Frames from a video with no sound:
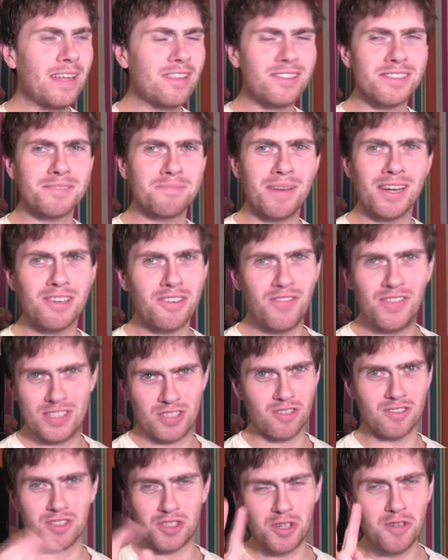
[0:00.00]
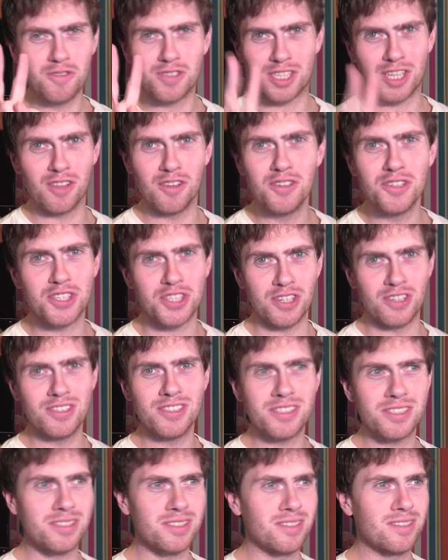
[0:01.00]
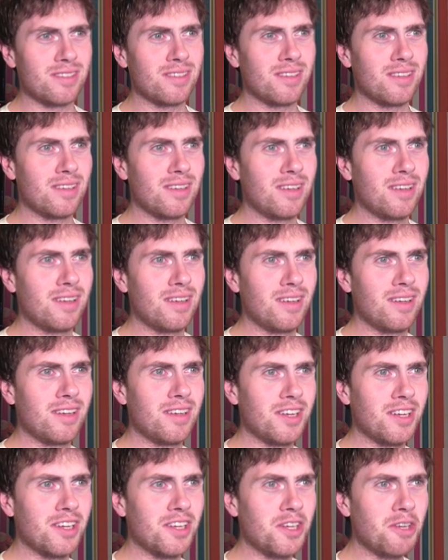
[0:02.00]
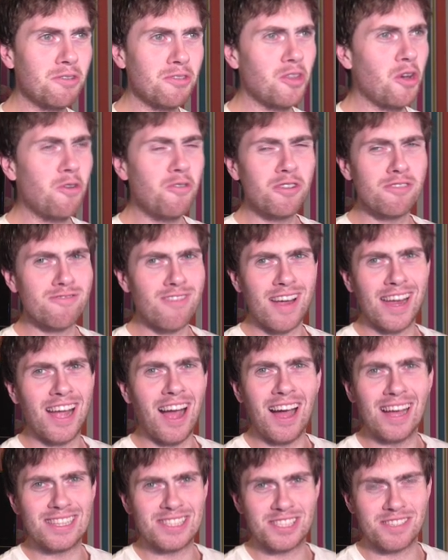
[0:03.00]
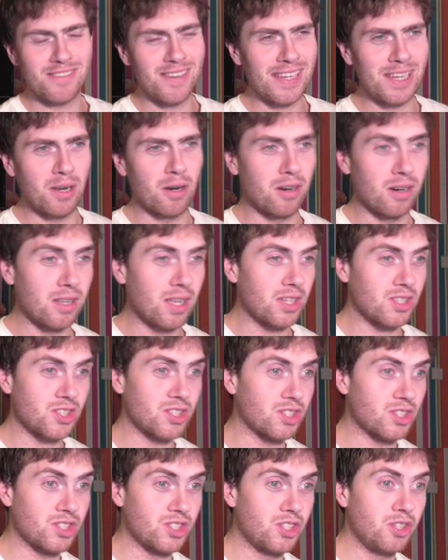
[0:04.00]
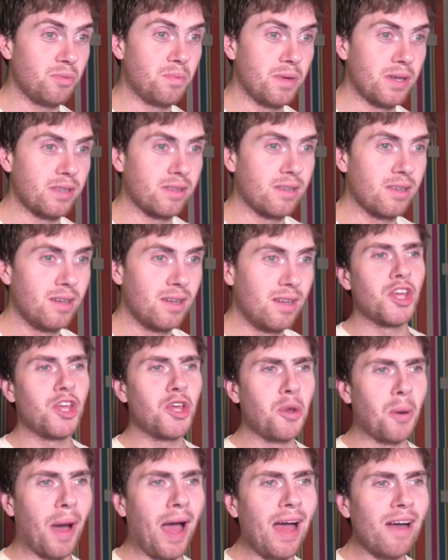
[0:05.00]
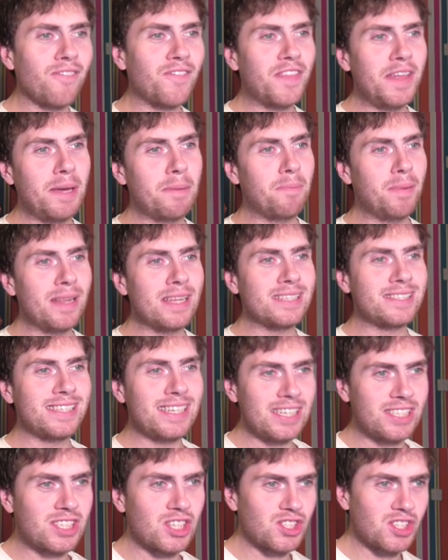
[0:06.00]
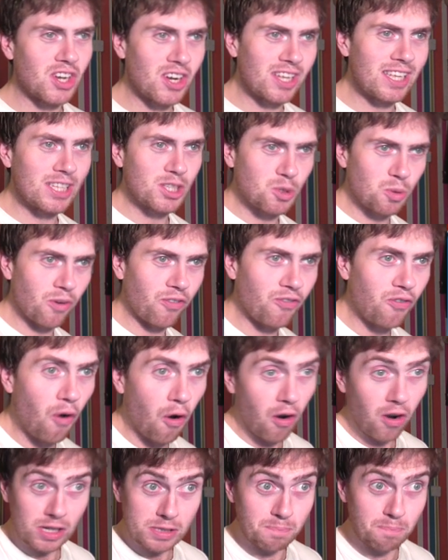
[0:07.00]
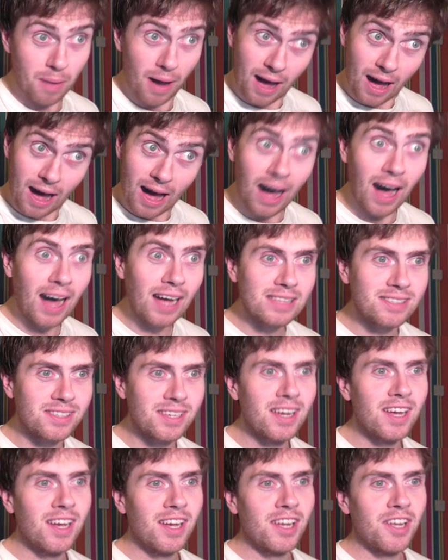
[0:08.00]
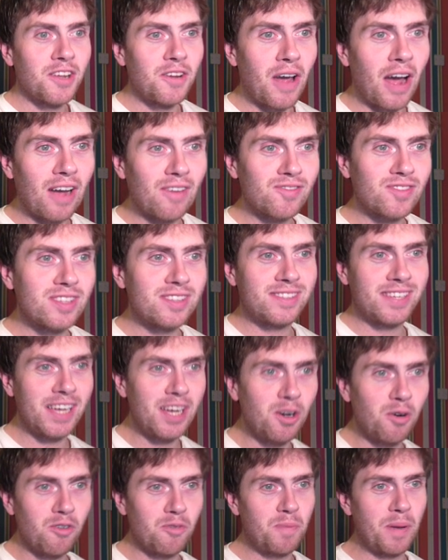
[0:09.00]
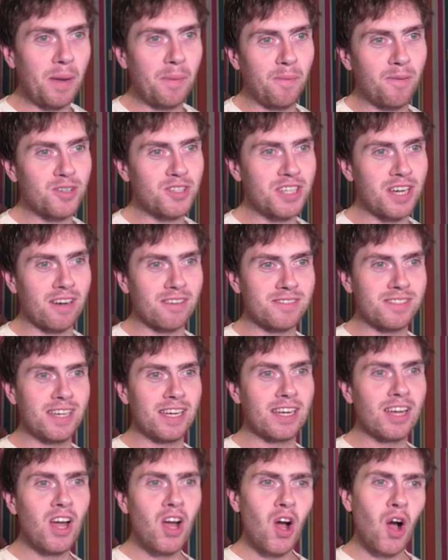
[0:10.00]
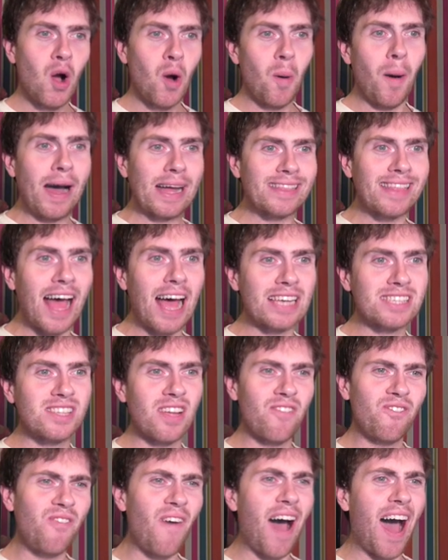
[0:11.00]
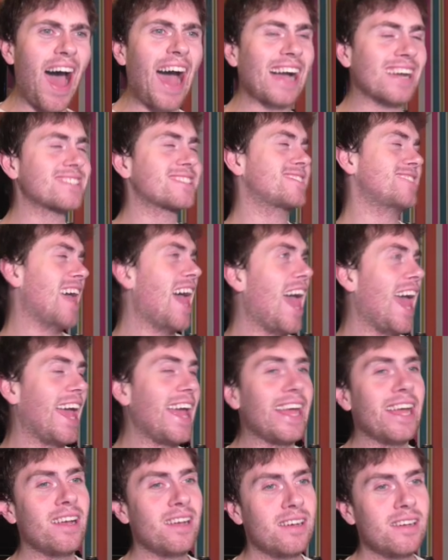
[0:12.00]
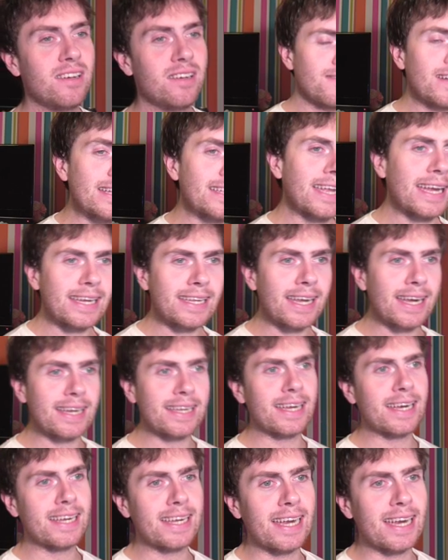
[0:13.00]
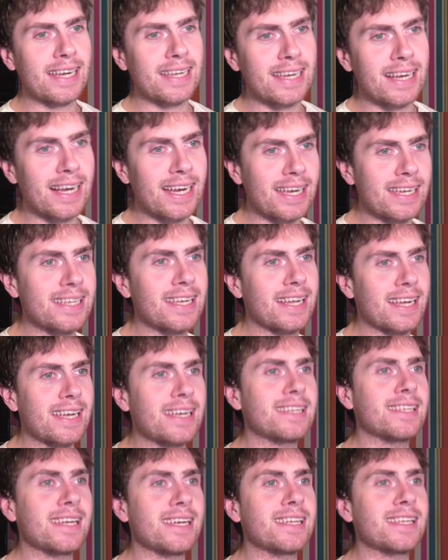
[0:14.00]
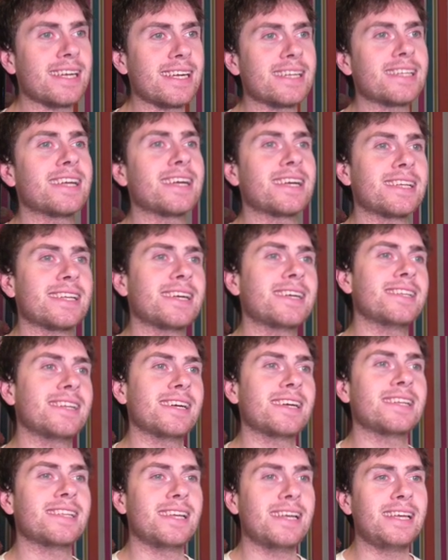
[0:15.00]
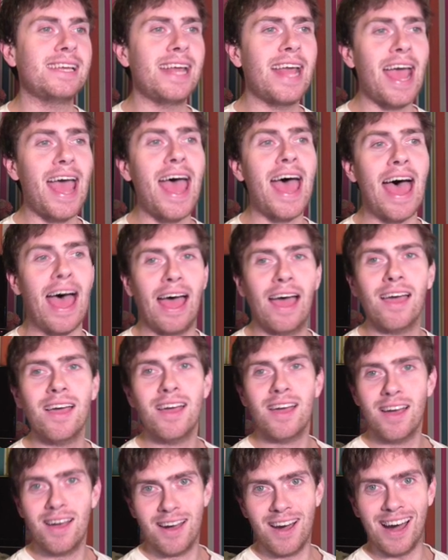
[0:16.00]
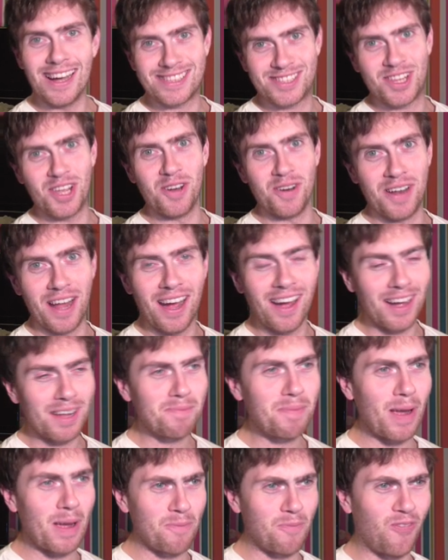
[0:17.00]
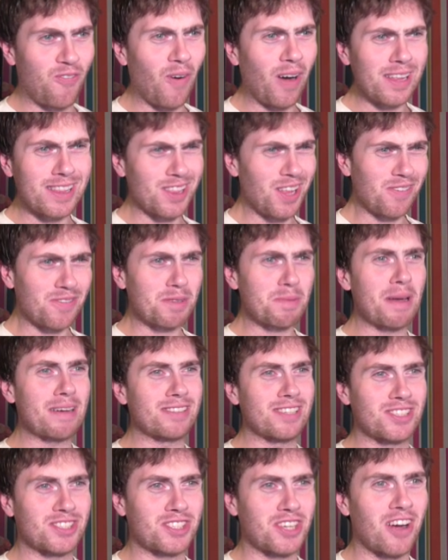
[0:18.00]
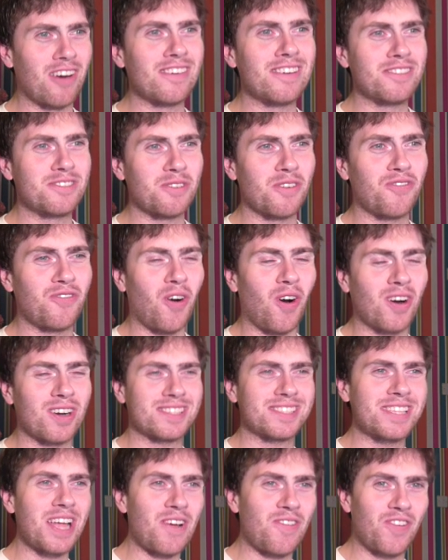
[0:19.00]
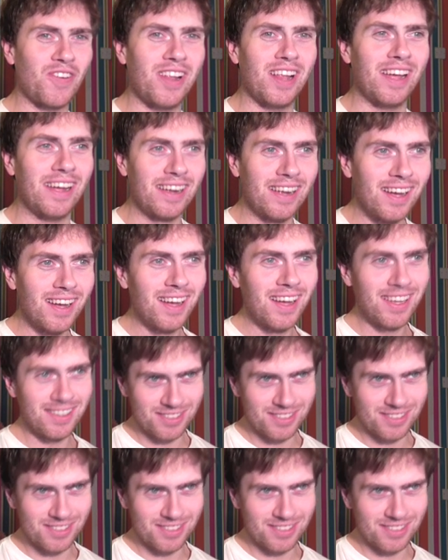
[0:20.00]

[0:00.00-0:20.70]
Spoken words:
It doesn't matter if it's got two solutions. You'll know the right answer anyway. Oh, that's just stupid. You have the ability to turn into a fox, but you have to deal with people shouting, "What does the fox say?" Ring ding ding ding ding ding ding ding ding ding ding ding ding. Yeah, I'd do that. I'd love to be able to turn into a fox, definitely.